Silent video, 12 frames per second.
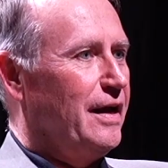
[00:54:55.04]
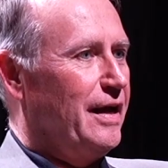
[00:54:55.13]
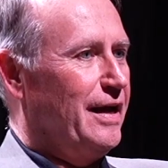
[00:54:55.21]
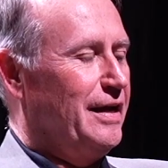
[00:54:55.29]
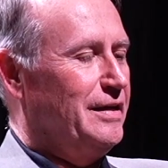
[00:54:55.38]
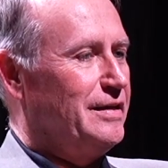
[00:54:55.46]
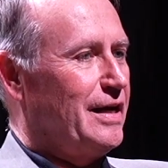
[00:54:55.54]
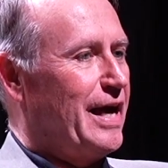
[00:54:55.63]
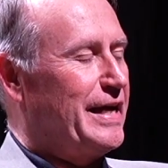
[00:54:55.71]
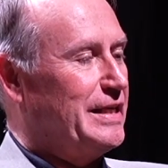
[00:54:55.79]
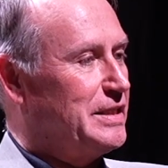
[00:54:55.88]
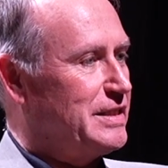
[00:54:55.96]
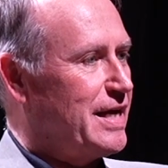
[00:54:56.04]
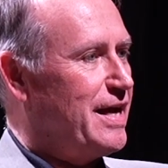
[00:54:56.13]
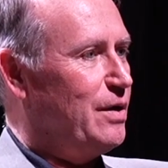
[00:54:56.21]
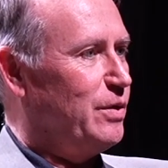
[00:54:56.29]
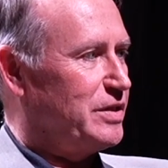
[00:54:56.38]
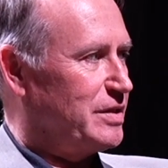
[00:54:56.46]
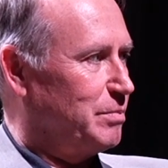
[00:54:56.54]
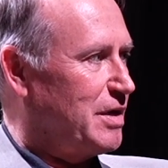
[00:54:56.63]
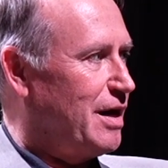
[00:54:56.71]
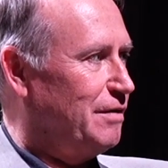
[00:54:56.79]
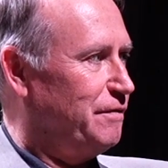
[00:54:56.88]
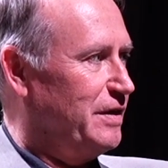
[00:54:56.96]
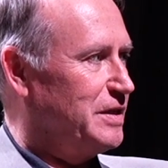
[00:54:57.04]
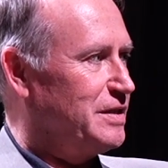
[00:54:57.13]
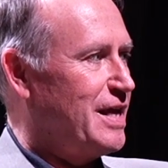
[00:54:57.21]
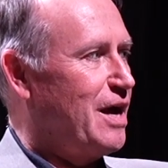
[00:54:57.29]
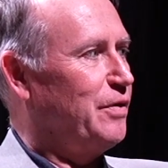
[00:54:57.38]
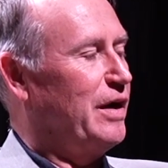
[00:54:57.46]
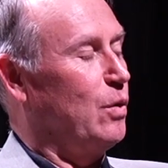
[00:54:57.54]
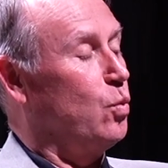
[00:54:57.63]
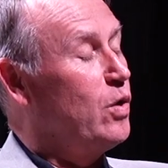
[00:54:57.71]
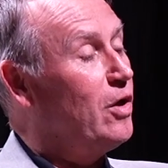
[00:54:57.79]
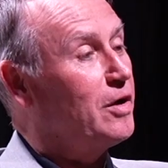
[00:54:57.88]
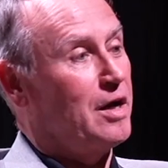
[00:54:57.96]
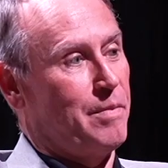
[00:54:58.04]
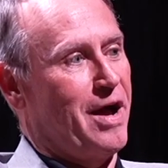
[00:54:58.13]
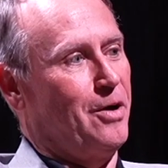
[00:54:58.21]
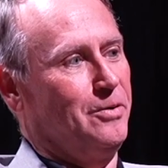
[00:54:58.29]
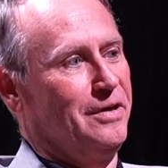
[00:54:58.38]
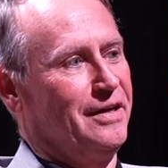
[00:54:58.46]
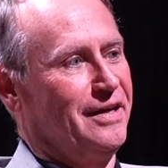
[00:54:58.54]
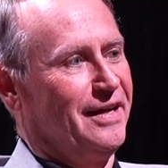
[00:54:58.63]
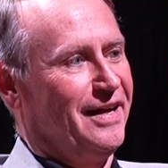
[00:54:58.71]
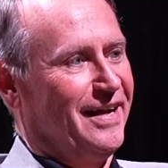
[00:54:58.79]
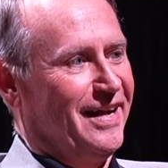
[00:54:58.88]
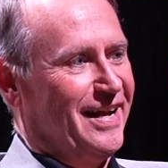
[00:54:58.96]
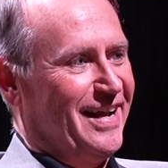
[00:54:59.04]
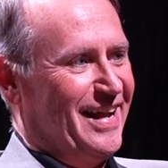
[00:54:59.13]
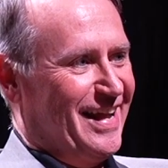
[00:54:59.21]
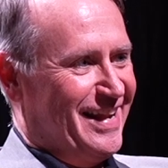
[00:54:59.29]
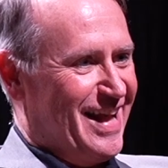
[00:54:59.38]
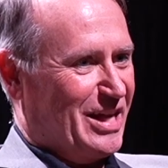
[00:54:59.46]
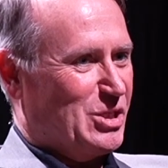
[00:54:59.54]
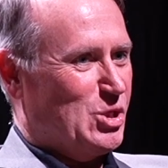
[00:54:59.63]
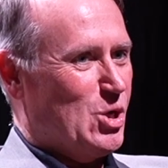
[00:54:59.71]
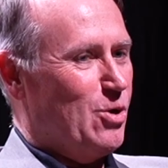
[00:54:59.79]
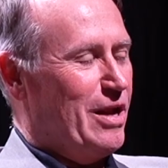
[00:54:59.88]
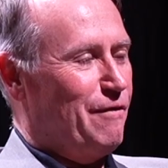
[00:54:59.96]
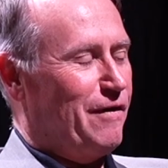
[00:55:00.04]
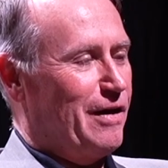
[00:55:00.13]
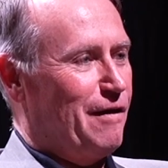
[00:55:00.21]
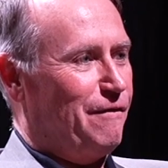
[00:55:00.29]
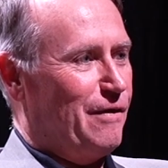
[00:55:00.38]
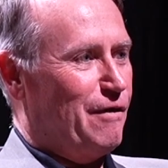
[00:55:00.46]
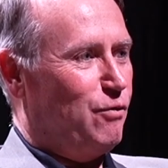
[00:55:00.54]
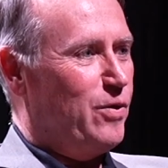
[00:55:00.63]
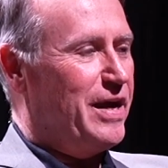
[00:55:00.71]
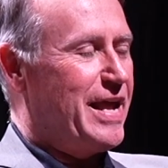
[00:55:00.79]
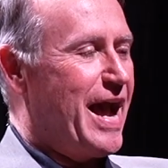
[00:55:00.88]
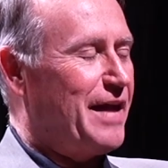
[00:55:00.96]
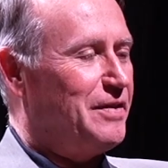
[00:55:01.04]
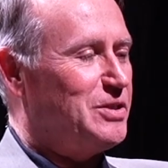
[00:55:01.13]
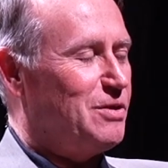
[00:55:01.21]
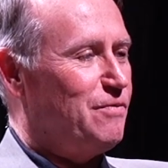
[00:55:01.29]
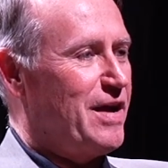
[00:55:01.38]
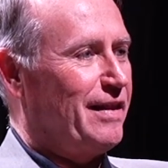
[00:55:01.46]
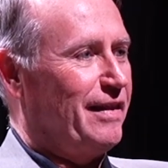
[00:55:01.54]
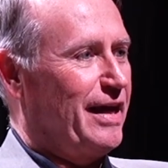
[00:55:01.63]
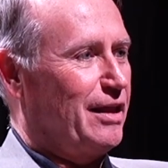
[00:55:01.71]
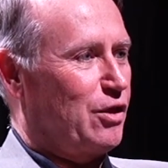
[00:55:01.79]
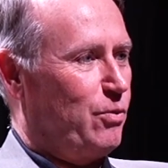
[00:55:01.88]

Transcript: and I can say with some confidence now that it will come out next June. If, if, if we had had this event like